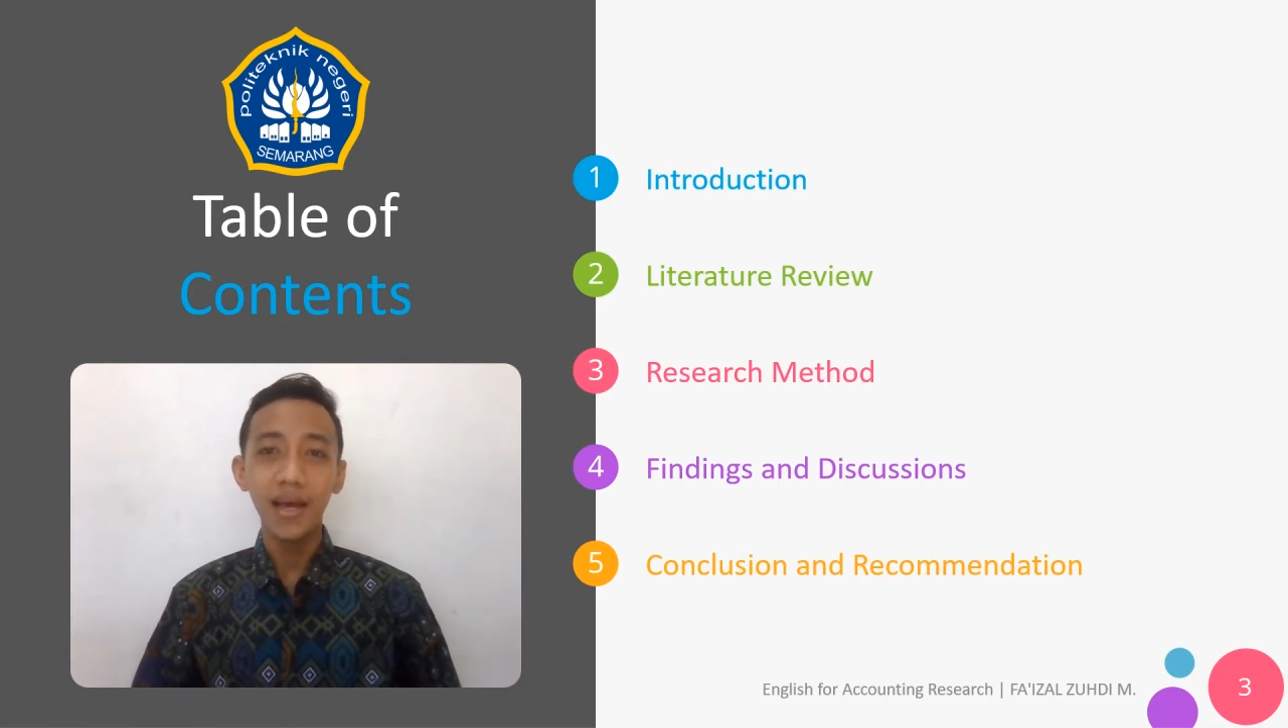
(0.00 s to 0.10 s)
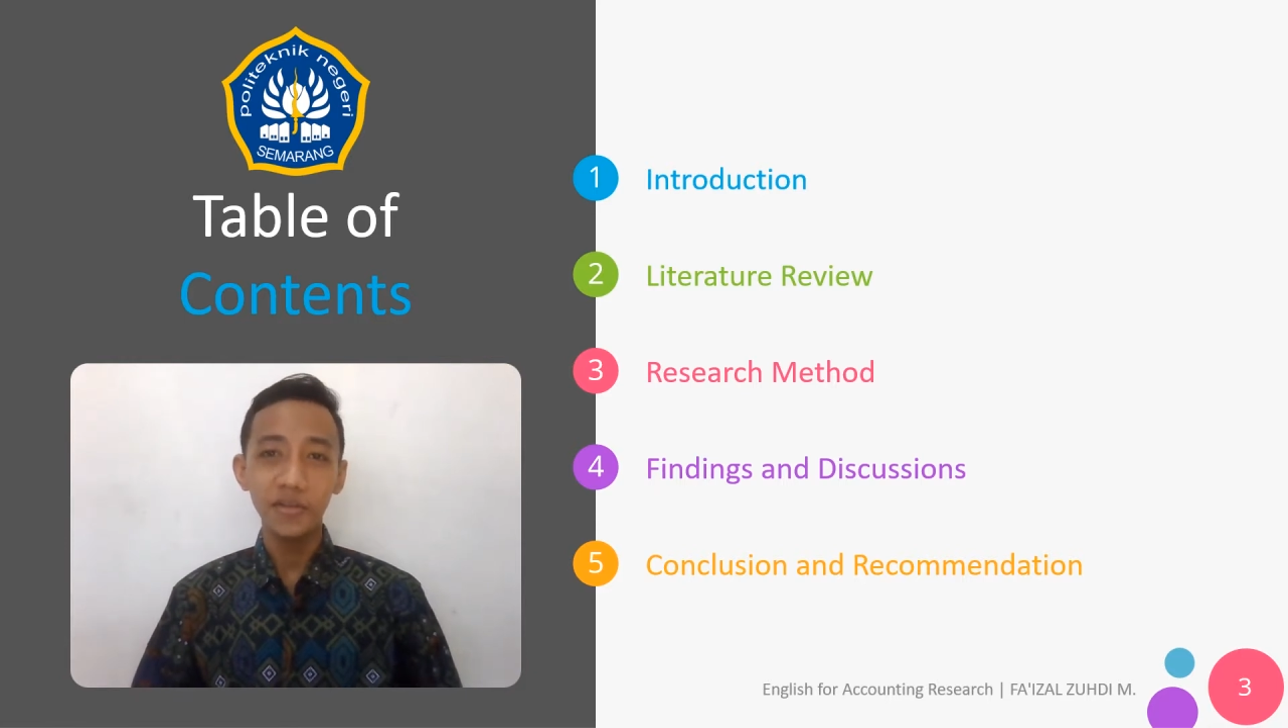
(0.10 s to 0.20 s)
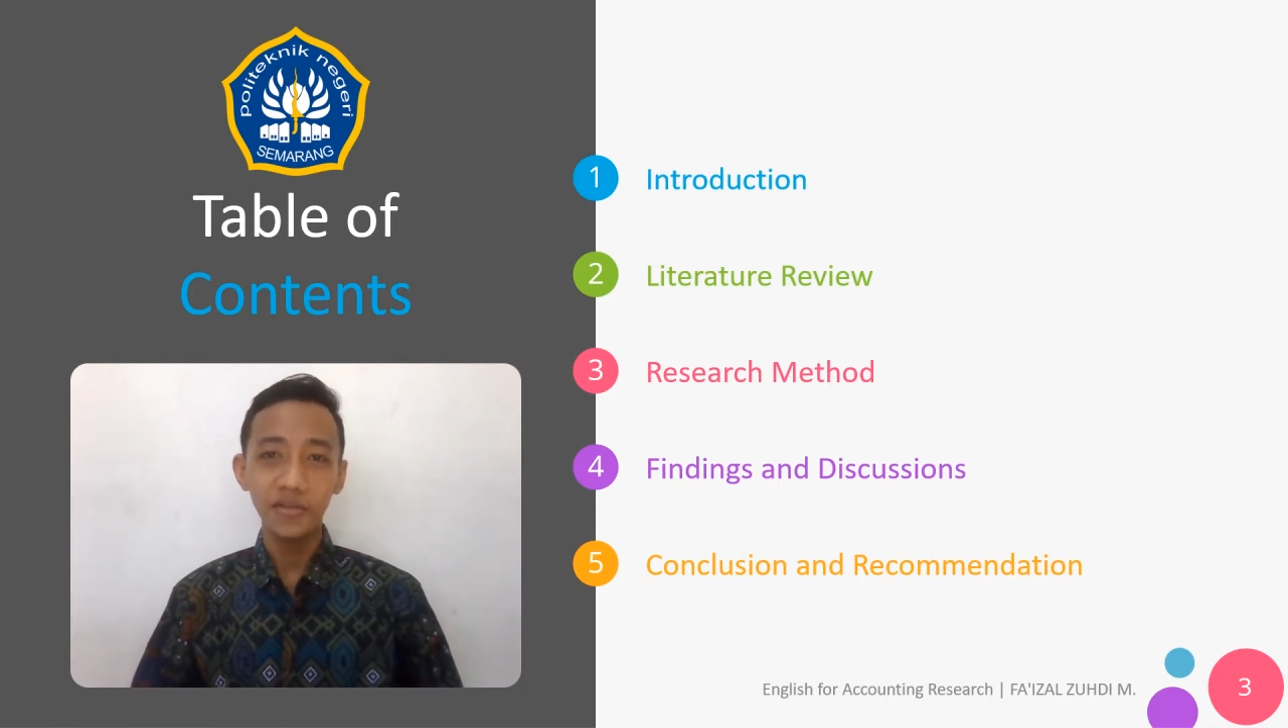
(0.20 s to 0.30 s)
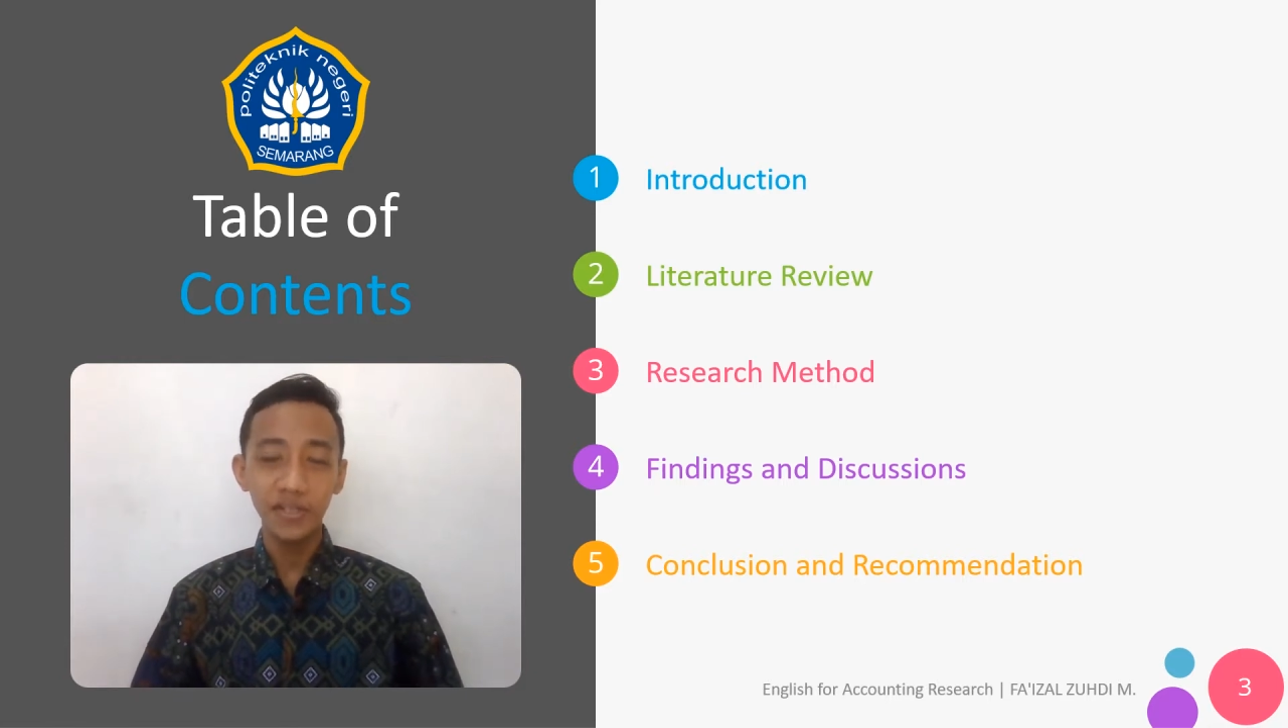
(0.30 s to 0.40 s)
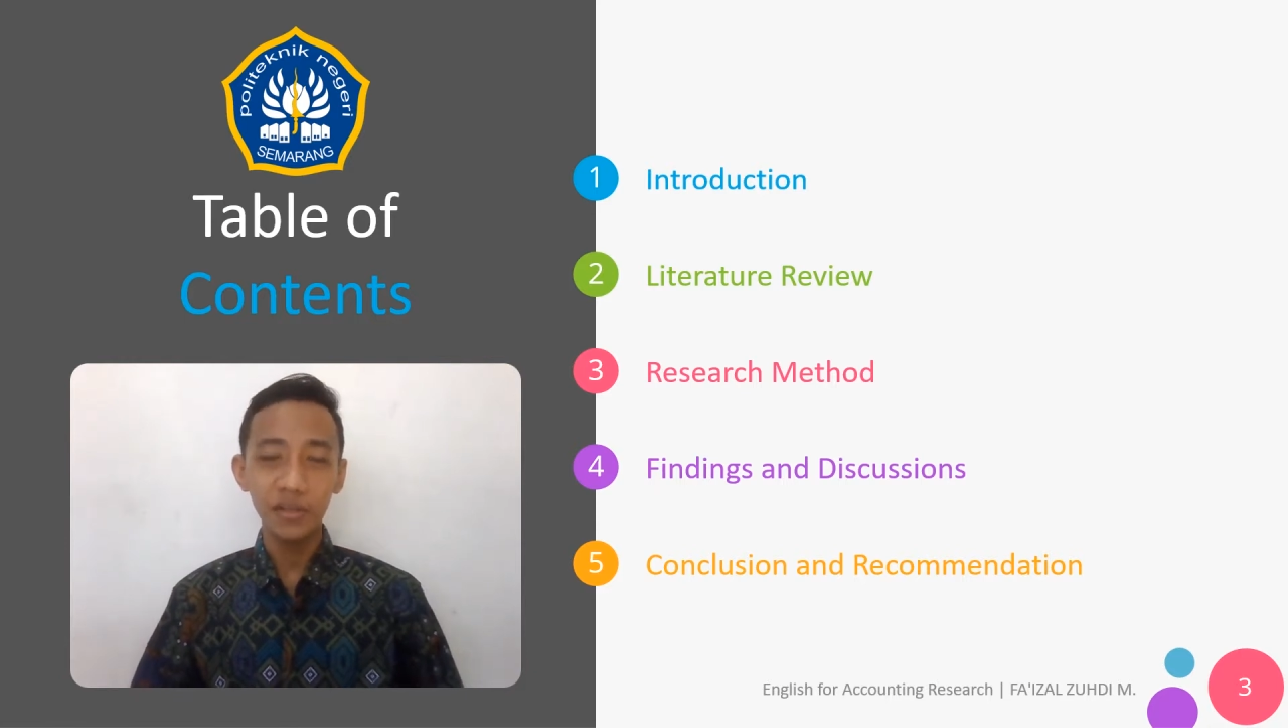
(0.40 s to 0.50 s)

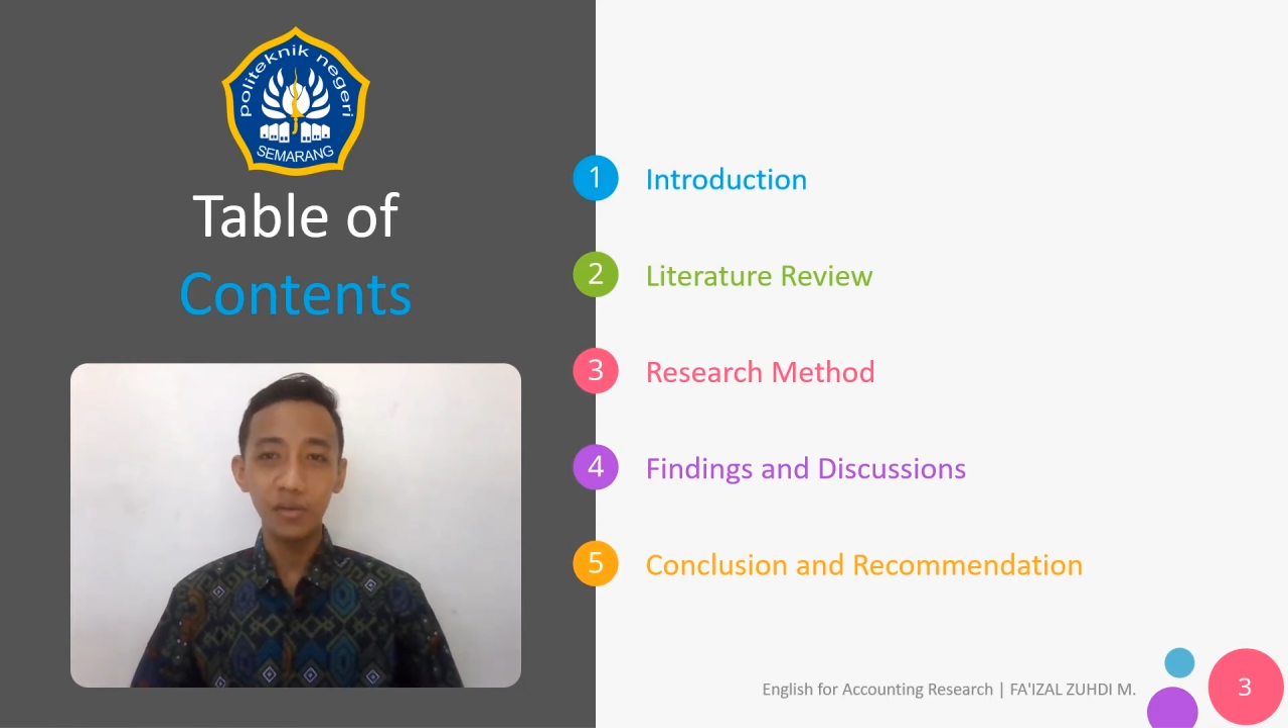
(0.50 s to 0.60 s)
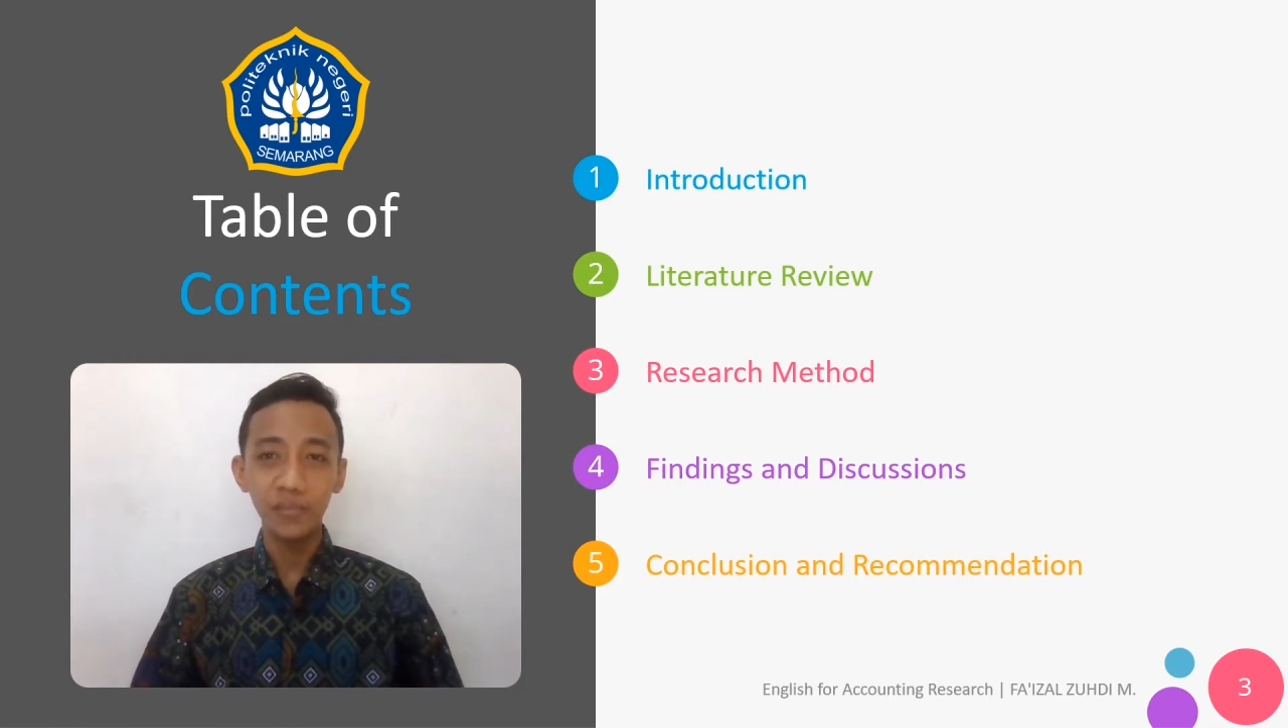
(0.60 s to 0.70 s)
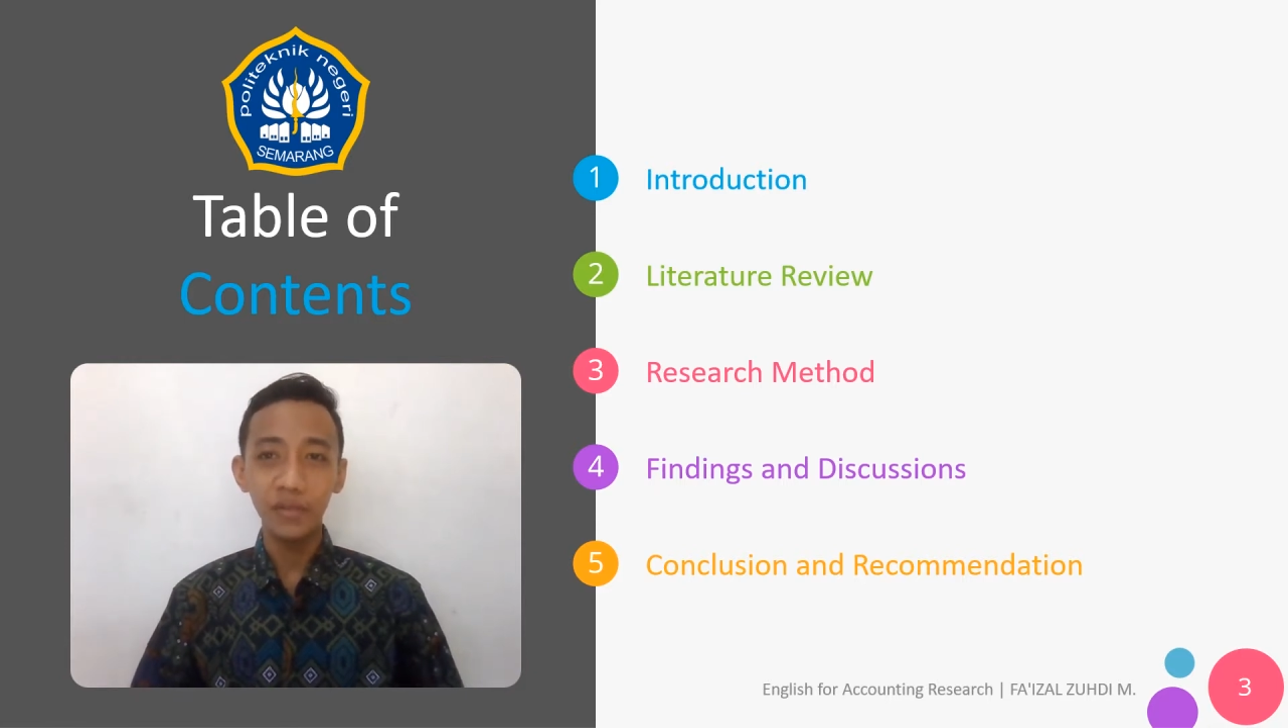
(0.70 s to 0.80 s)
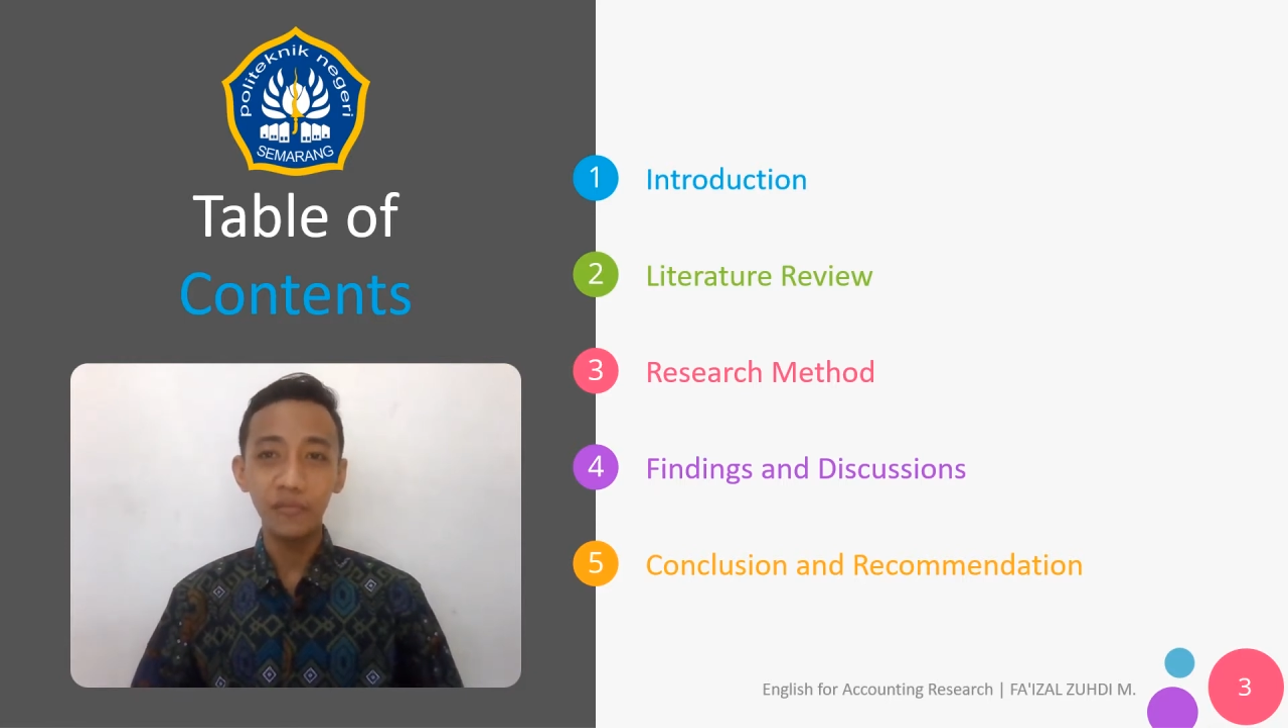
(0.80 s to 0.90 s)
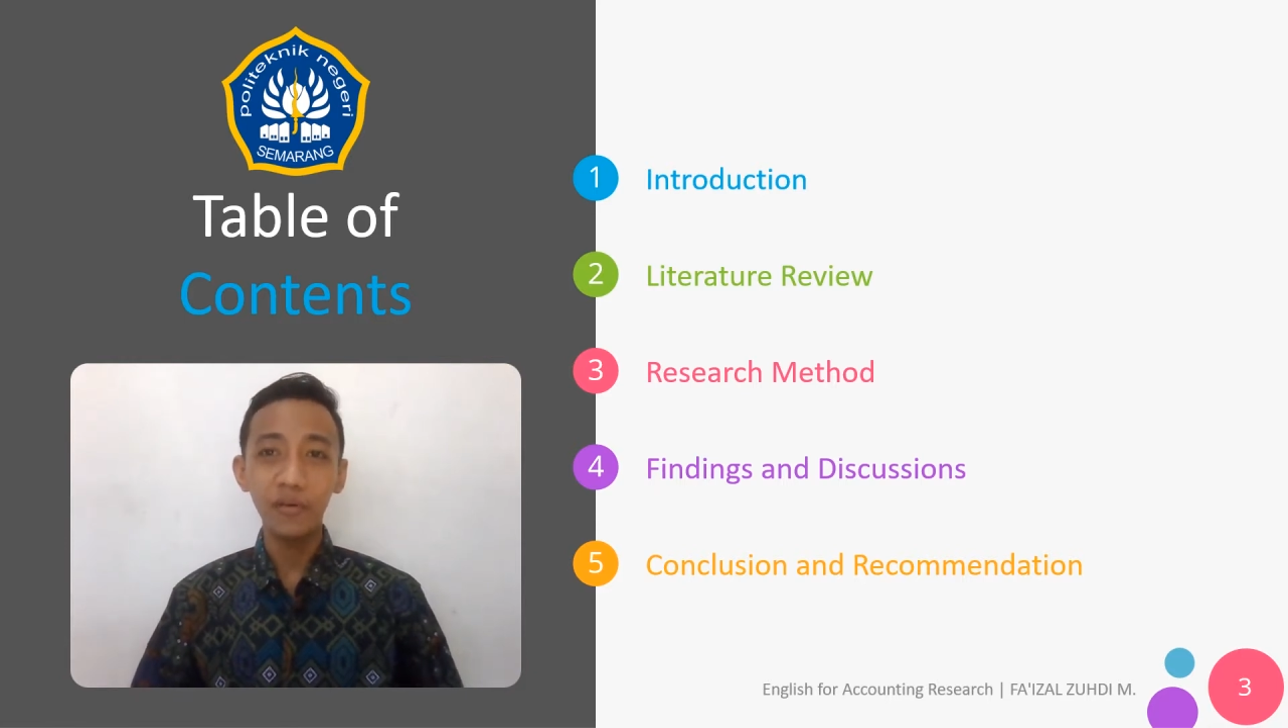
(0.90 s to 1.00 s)
using COBIT